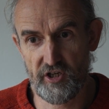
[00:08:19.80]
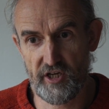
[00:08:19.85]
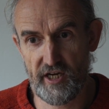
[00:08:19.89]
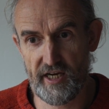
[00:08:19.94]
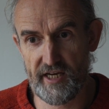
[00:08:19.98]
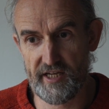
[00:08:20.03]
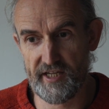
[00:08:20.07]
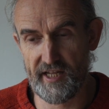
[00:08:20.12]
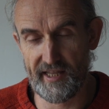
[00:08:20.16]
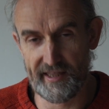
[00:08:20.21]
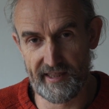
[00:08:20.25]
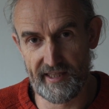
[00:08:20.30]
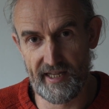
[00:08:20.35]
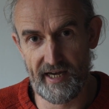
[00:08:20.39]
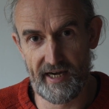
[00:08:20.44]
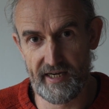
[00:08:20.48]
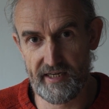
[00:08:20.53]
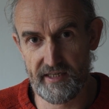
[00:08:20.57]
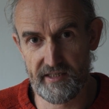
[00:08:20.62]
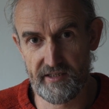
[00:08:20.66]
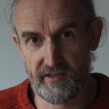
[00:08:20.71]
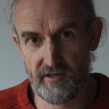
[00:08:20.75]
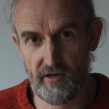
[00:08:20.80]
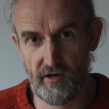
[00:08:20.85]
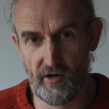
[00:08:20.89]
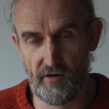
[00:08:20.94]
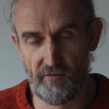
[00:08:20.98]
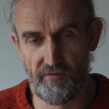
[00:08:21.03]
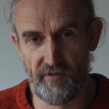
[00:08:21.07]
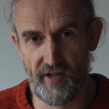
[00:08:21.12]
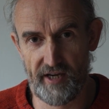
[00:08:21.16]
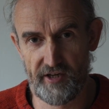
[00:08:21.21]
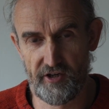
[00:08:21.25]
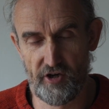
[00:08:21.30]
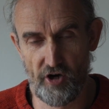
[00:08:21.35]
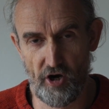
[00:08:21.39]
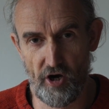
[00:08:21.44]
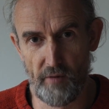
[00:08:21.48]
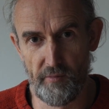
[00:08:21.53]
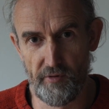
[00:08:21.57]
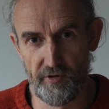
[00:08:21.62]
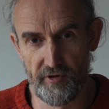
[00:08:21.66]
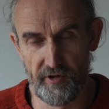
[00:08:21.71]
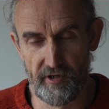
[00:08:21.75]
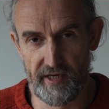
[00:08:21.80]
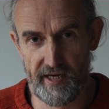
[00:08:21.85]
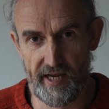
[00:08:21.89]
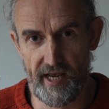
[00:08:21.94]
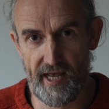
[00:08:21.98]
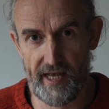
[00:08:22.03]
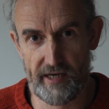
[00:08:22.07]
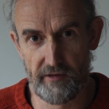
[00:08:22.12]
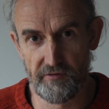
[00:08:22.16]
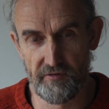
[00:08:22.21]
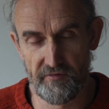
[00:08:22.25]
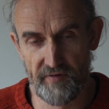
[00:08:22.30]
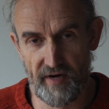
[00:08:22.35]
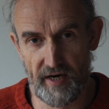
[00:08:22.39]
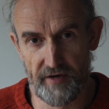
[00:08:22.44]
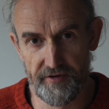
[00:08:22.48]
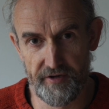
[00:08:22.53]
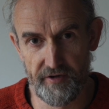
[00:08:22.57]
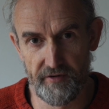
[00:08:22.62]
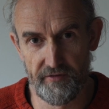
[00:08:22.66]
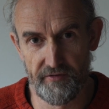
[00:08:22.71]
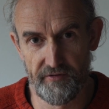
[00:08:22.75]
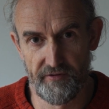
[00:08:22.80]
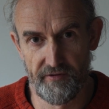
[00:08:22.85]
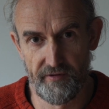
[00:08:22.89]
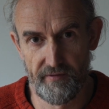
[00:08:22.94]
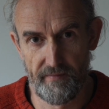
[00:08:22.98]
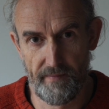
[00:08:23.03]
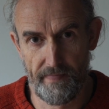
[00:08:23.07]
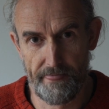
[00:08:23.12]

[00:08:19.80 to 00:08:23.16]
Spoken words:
in the light of their commonly held values.